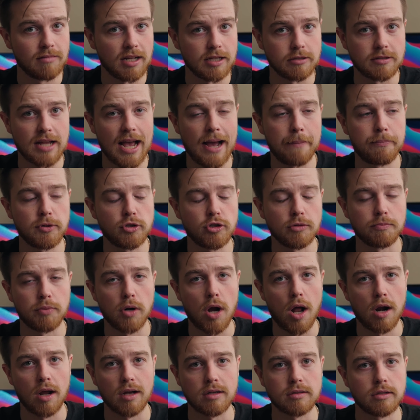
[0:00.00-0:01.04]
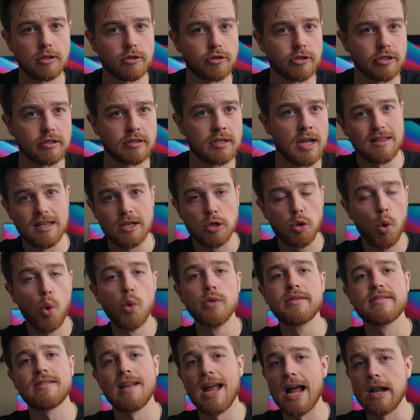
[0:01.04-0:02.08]
as aperture products are just the
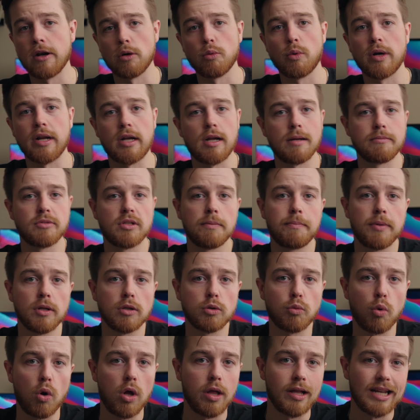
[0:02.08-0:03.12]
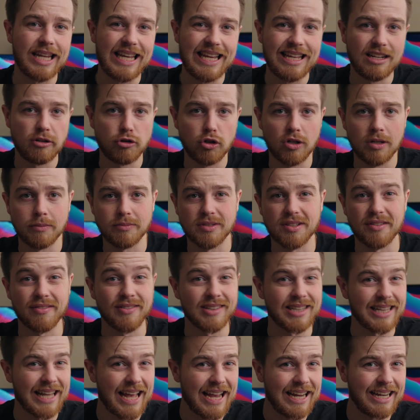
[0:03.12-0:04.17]
gold standard when it comes to build quality in terms of
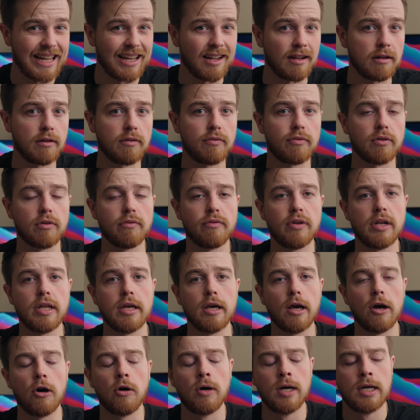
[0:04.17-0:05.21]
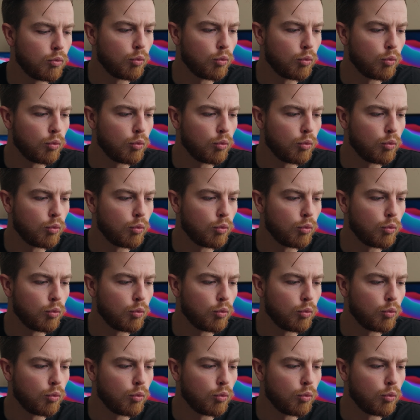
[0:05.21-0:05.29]
lighting for video.